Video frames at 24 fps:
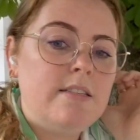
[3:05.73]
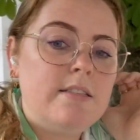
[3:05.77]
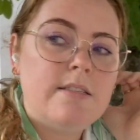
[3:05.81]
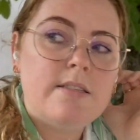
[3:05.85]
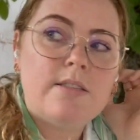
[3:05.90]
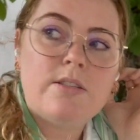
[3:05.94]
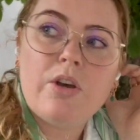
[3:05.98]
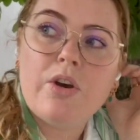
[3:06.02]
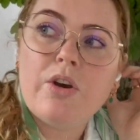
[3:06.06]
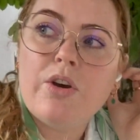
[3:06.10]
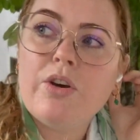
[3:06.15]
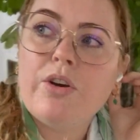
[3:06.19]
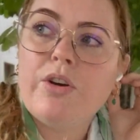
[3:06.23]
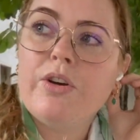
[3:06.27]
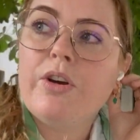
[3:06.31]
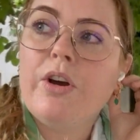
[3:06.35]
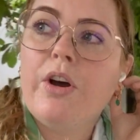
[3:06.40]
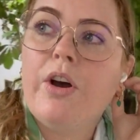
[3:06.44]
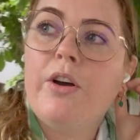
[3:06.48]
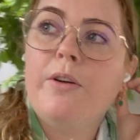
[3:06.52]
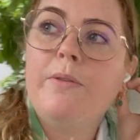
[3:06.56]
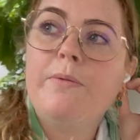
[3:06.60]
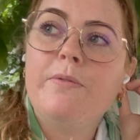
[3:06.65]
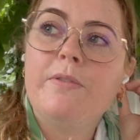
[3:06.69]
So
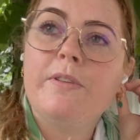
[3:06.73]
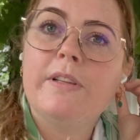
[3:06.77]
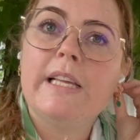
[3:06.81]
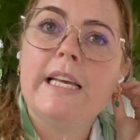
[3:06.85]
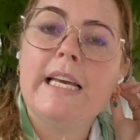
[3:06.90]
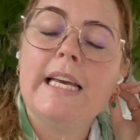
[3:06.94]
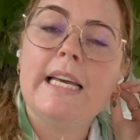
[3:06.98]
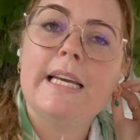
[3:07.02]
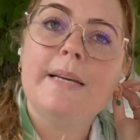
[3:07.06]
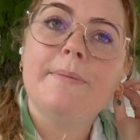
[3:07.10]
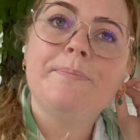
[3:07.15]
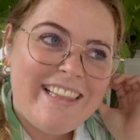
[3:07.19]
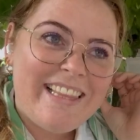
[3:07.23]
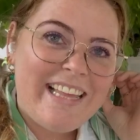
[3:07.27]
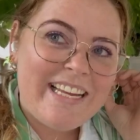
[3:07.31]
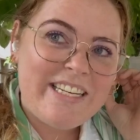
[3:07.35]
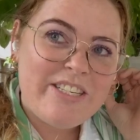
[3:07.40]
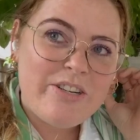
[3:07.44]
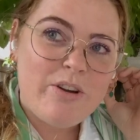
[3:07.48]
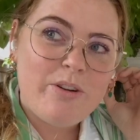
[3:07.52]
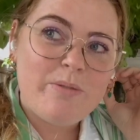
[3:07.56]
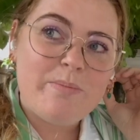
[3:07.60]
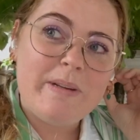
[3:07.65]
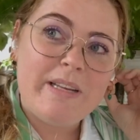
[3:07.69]
hopefully they
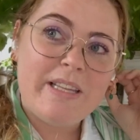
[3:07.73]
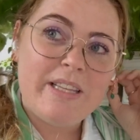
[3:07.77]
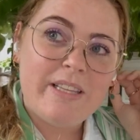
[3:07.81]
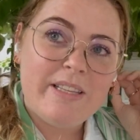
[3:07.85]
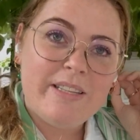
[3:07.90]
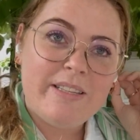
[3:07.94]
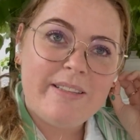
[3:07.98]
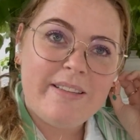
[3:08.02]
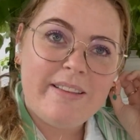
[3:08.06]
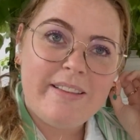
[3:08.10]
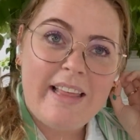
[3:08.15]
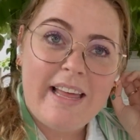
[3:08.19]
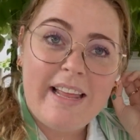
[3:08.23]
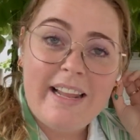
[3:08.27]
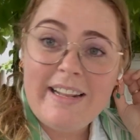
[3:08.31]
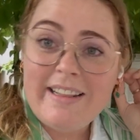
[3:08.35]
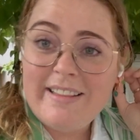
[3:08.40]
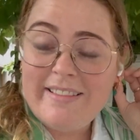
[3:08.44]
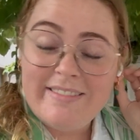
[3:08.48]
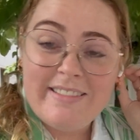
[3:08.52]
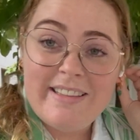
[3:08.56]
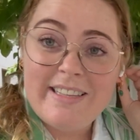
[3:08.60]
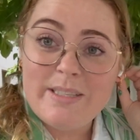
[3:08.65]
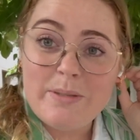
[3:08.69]
told me that
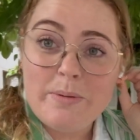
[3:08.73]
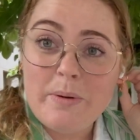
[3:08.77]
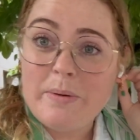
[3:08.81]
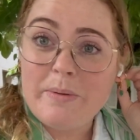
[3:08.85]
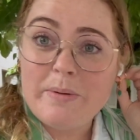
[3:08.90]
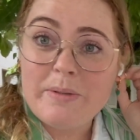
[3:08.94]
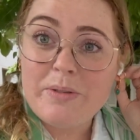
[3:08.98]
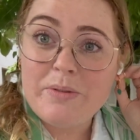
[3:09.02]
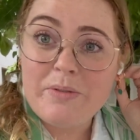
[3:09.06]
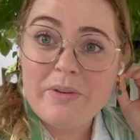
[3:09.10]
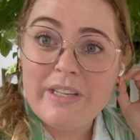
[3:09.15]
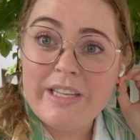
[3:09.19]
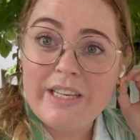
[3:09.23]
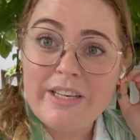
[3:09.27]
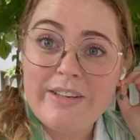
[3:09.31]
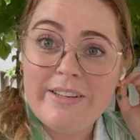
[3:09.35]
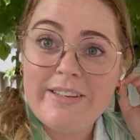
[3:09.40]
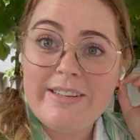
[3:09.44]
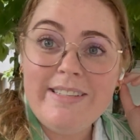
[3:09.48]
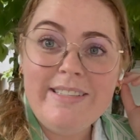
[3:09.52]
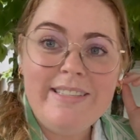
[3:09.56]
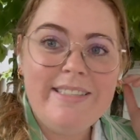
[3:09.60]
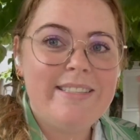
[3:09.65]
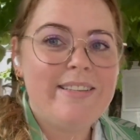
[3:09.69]
this one was really
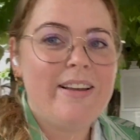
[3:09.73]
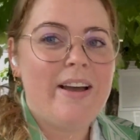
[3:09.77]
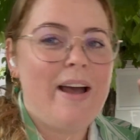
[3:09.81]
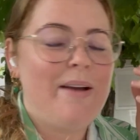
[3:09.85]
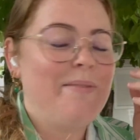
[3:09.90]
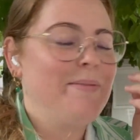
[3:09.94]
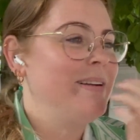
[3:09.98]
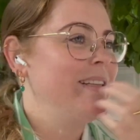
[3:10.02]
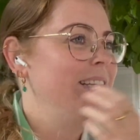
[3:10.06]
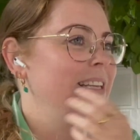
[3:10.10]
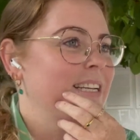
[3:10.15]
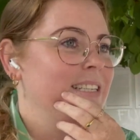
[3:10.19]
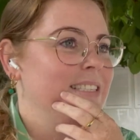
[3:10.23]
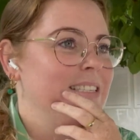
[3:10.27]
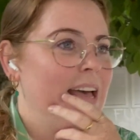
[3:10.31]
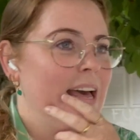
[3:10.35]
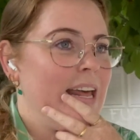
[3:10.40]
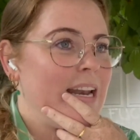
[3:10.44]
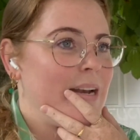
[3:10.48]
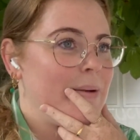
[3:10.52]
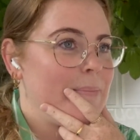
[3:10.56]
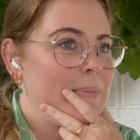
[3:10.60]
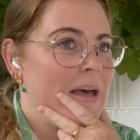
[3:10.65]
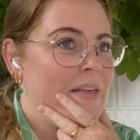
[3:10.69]
good, so I'm really
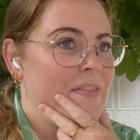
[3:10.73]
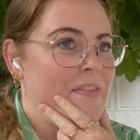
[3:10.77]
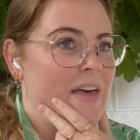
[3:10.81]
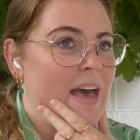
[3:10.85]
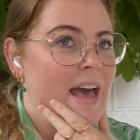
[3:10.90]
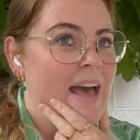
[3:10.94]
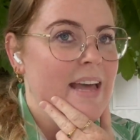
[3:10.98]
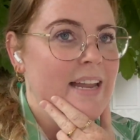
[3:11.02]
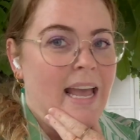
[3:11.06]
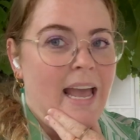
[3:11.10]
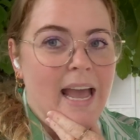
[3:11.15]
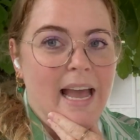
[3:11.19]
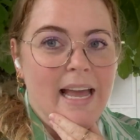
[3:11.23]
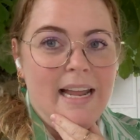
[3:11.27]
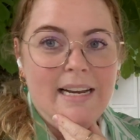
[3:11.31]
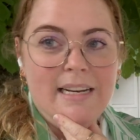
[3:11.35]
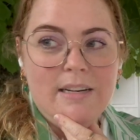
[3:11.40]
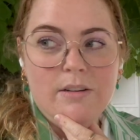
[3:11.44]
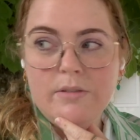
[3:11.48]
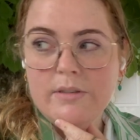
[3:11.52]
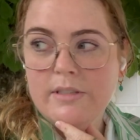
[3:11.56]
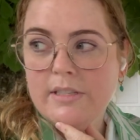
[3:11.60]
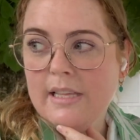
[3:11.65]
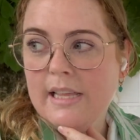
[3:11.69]
excited about that. And
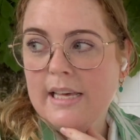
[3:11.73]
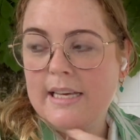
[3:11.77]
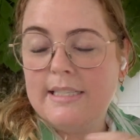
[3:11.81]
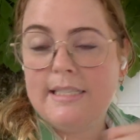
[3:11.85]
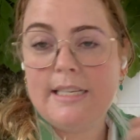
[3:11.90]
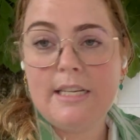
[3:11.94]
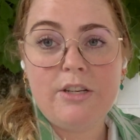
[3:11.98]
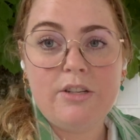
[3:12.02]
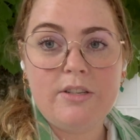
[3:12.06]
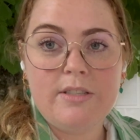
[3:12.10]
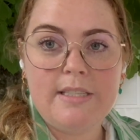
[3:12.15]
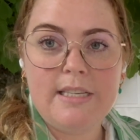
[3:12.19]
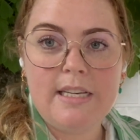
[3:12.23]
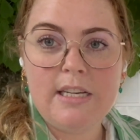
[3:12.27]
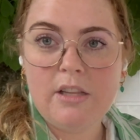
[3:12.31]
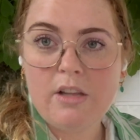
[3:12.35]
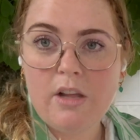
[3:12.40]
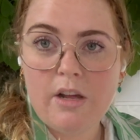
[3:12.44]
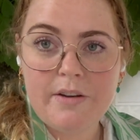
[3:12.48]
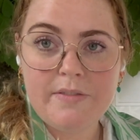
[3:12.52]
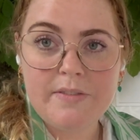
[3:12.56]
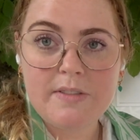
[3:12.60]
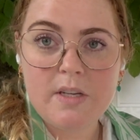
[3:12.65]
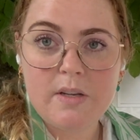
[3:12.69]
also they said you see a
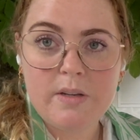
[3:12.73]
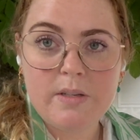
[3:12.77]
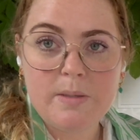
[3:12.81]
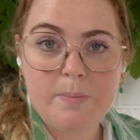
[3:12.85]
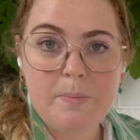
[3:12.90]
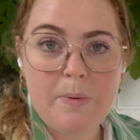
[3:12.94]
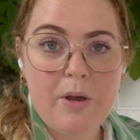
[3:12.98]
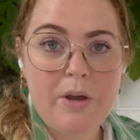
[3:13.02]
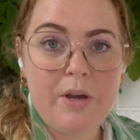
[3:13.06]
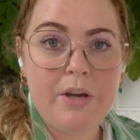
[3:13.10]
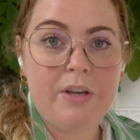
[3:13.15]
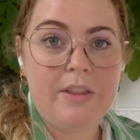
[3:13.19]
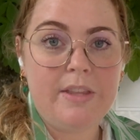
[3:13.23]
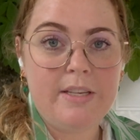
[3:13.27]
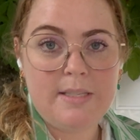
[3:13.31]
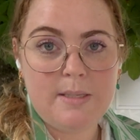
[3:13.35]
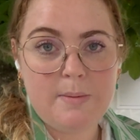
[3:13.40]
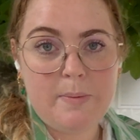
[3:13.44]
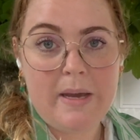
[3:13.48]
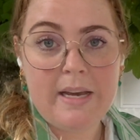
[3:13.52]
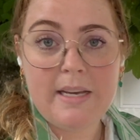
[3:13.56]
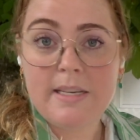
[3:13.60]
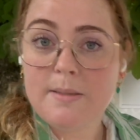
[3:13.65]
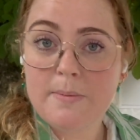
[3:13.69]
lot of Salzburg this
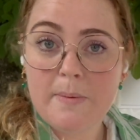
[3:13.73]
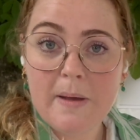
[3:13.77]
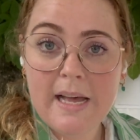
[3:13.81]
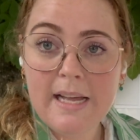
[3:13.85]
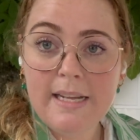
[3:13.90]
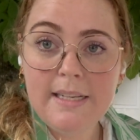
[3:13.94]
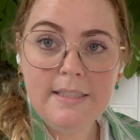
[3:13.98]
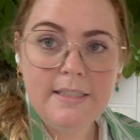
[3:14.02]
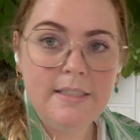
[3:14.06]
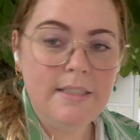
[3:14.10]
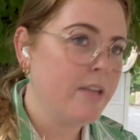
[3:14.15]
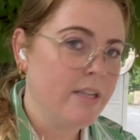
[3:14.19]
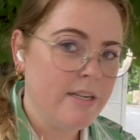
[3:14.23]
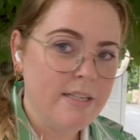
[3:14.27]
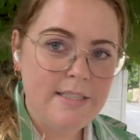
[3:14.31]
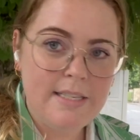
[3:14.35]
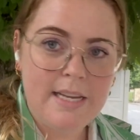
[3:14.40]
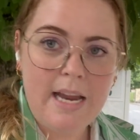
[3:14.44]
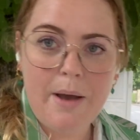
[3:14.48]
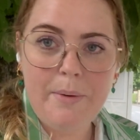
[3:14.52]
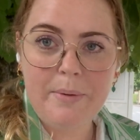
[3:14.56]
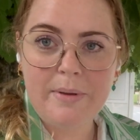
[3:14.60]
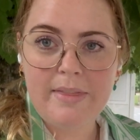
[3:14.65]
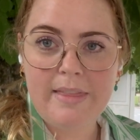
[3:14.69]
way as well. I'm going to
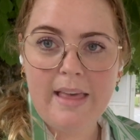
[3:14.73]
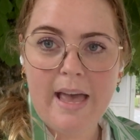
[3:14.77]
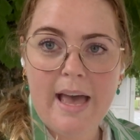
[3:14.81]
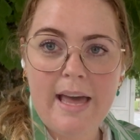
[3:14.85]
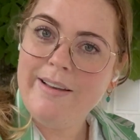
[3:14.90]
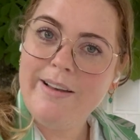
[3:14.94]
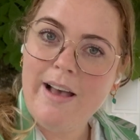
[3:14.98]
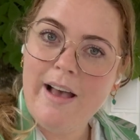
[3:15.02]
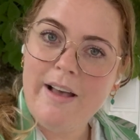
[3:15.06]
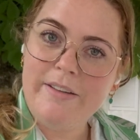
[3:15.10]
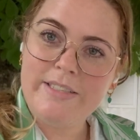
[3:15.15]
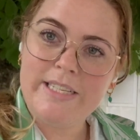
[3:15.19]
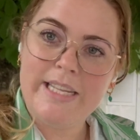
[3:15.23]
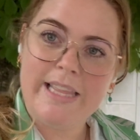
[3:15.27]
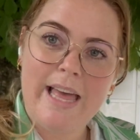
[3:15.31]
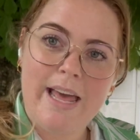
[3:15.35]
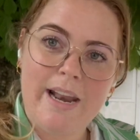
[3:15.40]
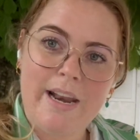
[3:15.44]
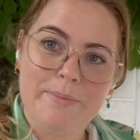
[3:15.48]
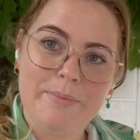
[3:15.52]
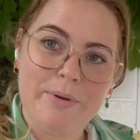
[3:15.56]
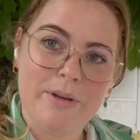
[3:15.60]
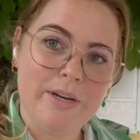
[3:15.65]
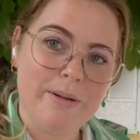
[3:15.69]
start with that. After
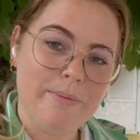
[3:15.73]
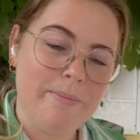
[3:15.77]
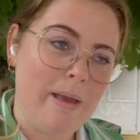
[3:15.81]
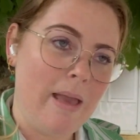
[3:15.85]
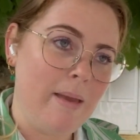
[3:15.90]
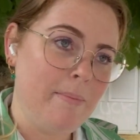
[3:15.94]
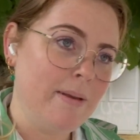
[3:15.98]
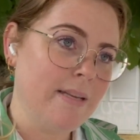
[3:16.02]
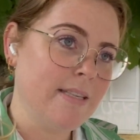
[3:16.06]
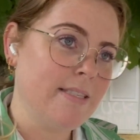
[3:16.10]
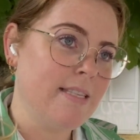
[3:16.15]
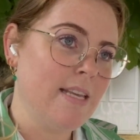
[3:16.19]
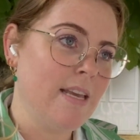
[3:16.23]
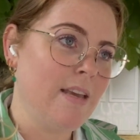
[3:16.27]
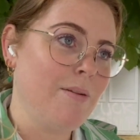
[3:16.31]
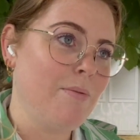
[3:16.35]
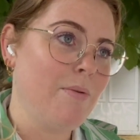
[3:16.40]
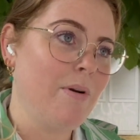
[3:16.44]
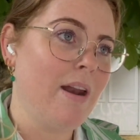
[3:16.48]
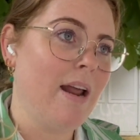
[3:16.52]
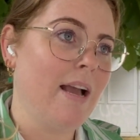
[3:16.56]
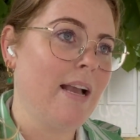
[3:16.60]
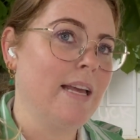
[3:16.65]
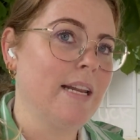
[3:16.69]
that I'm going to maybe see
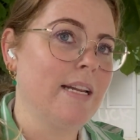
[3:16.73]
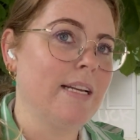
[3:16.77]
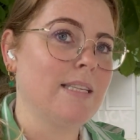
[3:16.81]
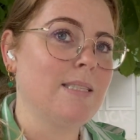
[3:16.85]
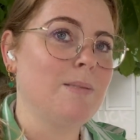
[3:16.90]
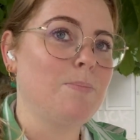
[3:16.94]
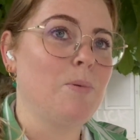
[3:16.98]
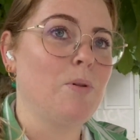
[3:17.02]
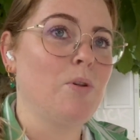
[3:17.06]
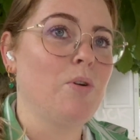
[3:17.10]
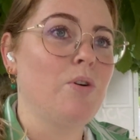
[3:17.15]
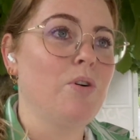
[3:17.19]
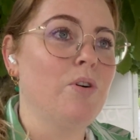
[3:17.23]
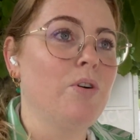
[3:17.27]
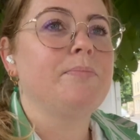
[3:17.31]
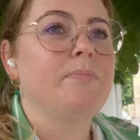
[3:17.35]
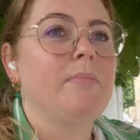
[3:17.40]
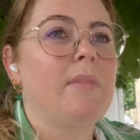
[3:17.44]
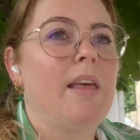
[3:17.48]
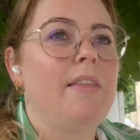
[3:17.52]
what I can explore.